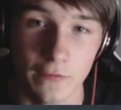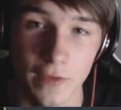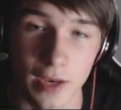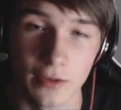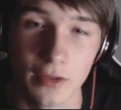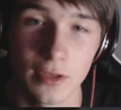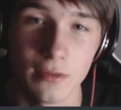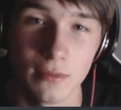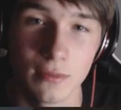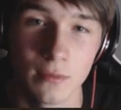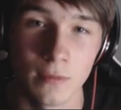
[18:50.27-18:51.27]
thin. I was
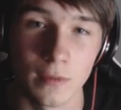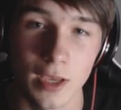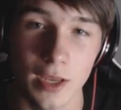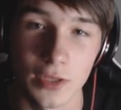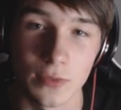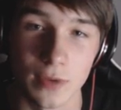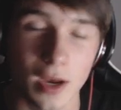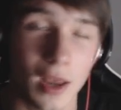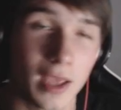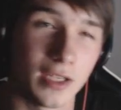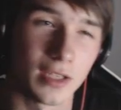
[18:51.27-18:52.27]
like, yeah, that's weird.
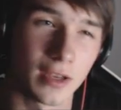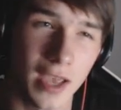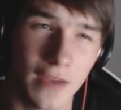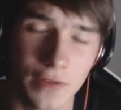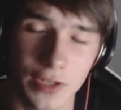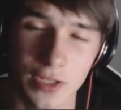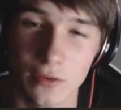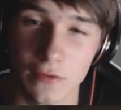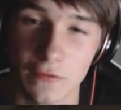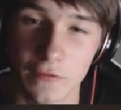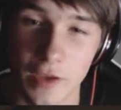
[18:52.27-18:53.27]
Like, he's done every
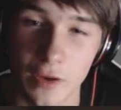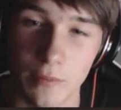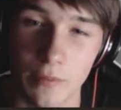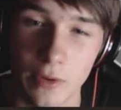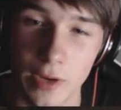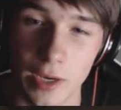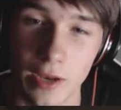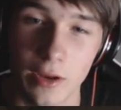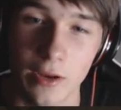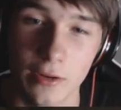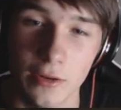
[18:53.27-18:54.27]
single thing on point, and
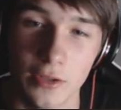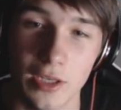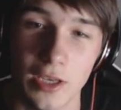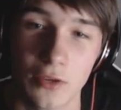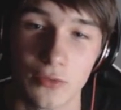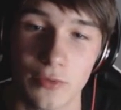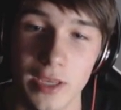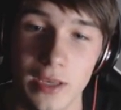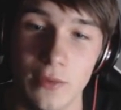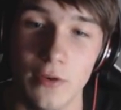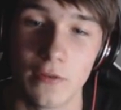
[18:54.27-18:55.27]
I don't usually
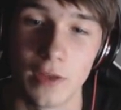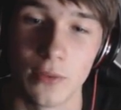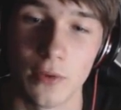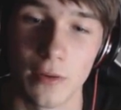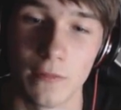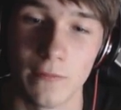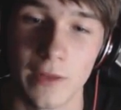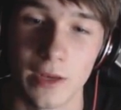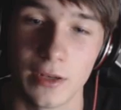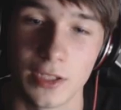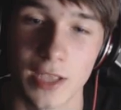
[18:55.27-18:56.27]
agree with like one
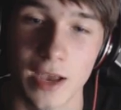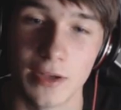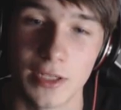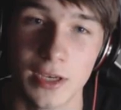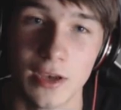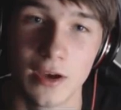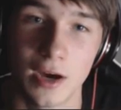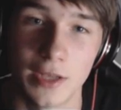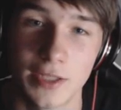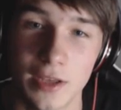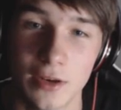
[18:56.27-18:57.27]
thickness stairways. I
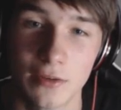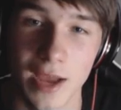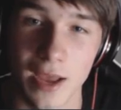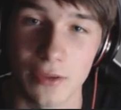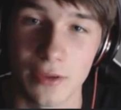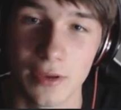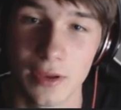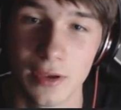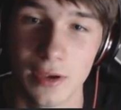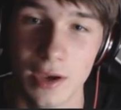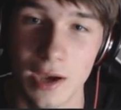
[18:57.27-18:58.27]
turned around,
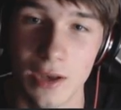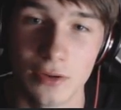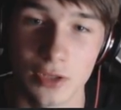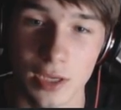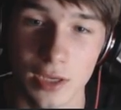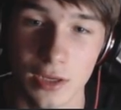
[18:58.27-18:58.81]
and I was like,